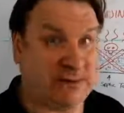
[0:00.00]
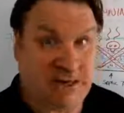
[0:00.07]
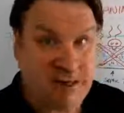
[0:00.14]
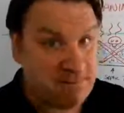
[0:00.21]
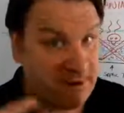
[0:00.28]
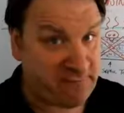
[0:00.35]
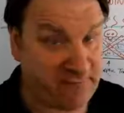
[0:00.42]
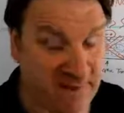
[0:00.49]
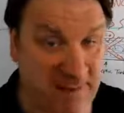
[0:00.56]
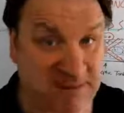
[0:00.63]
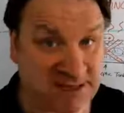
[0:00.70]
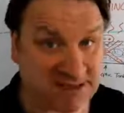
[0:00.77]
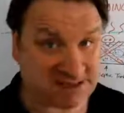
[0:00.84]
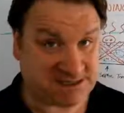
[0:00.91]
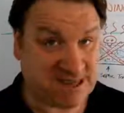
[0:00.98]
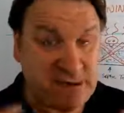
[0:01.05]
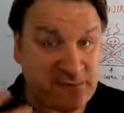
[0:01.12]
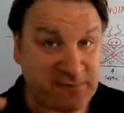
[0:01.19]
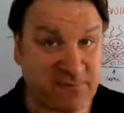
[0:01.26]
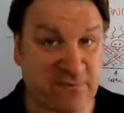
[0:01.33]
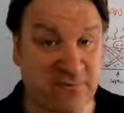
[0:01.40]
keep my family
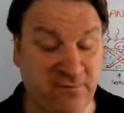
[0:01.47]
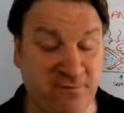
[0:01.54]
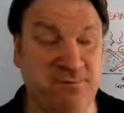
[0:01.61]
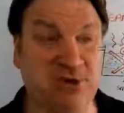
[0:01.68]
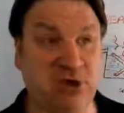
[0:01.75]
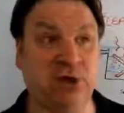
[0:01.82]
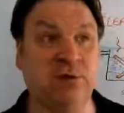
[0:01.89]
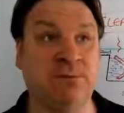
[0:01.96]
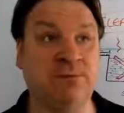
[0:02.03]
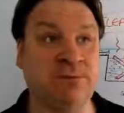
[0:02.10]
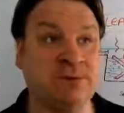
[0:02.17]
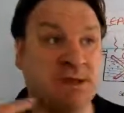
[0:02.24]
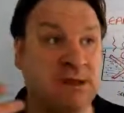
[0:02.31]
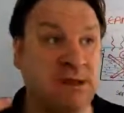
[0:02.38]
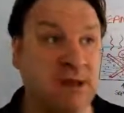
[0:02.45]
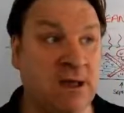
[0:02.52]
safe from germs